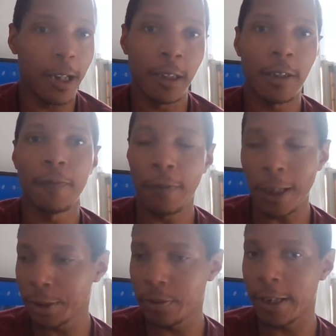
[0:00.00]
and it's
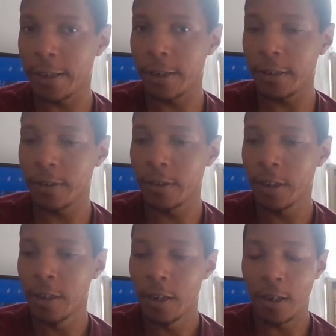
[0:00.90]
frustrating.
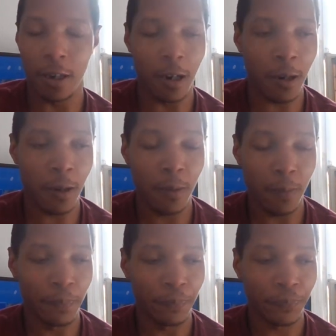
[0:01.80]

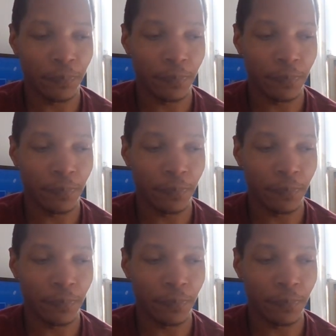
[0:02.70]
And